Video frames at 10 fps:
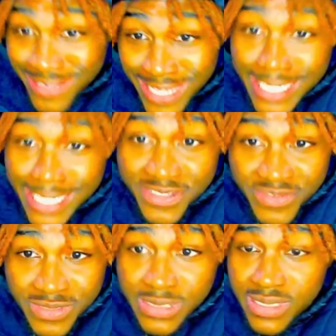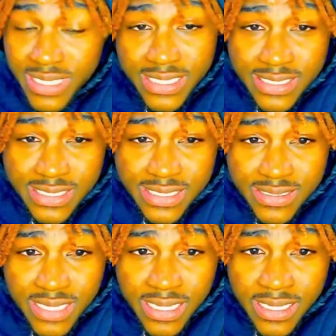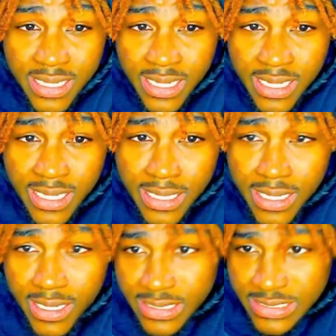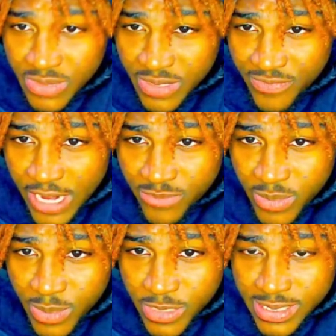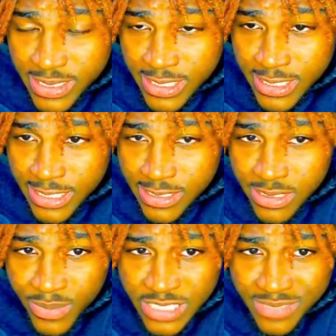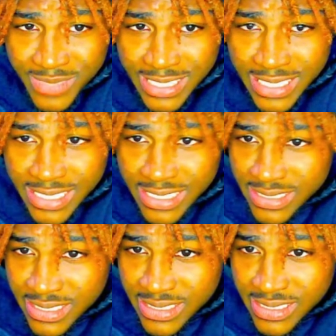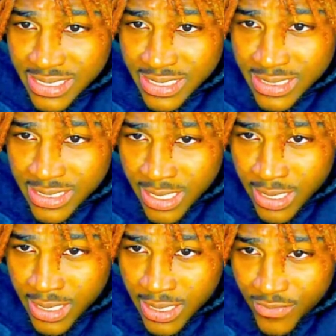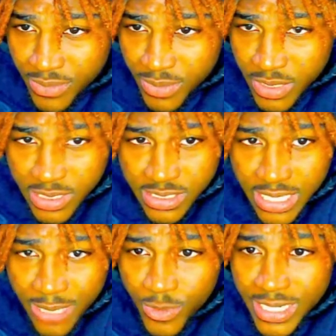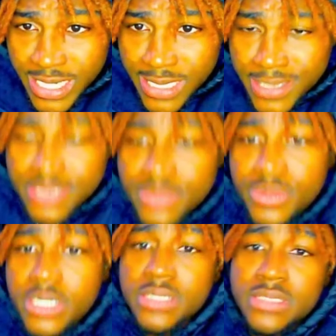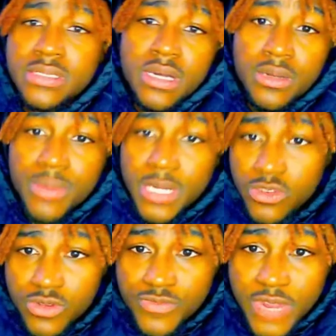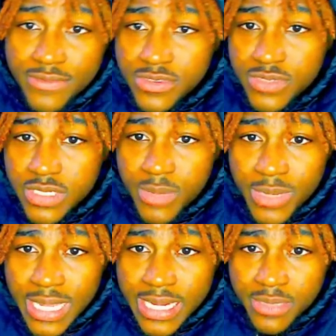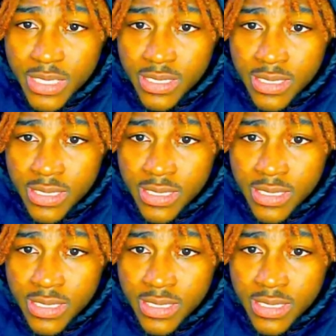that defense is crazy. I ain't gonna lie. Uh, 25 for my boy Jaren. Nice little bounce back game. 16 for Brooks. Ja Morant had nine. Bro, oh my lord, five for 20. Come on, we gotta get better.